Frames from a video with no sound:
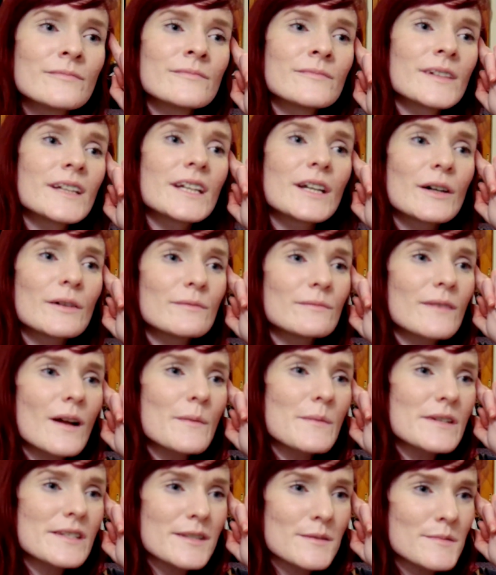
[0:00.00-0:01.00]
you know,
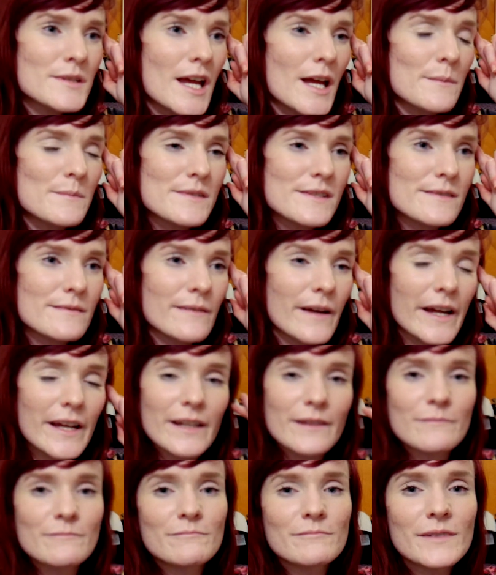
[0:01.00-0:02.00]
I mean, sometimes
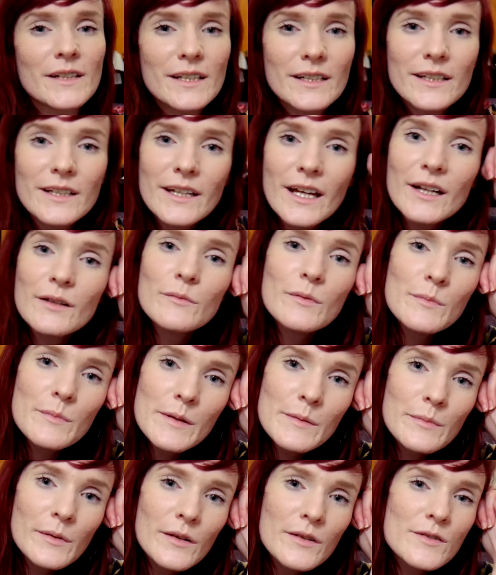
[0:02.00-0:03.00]
I can connect with
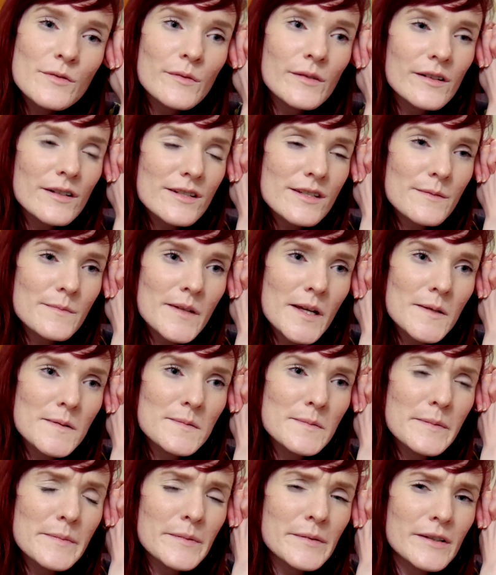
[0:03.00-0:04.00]
people on Twitter, and
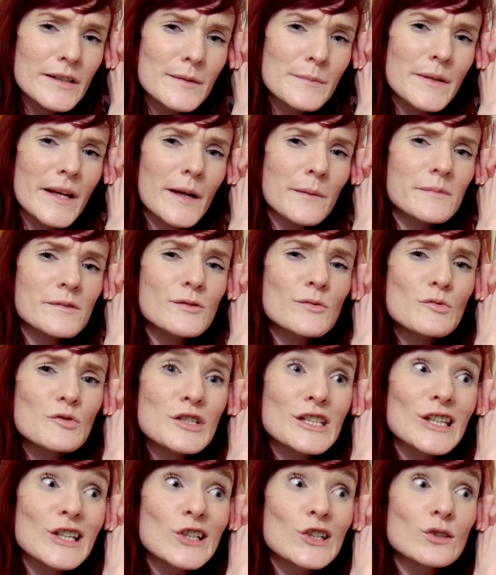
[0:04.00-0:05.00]
sometimes people can be
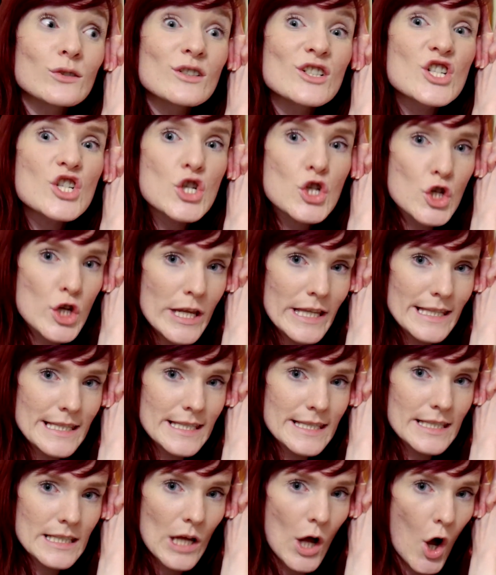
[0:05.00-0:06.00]
absolute little
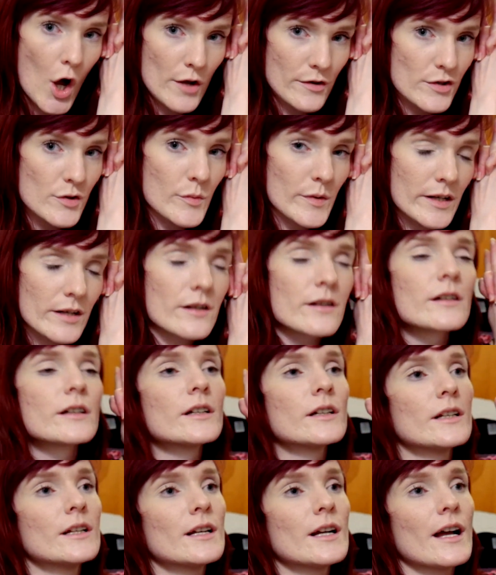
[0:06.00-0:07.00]
shits on Twitter.
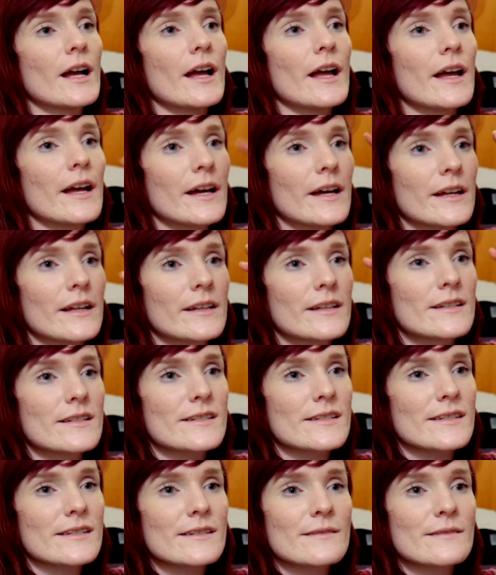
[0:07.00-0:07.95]
And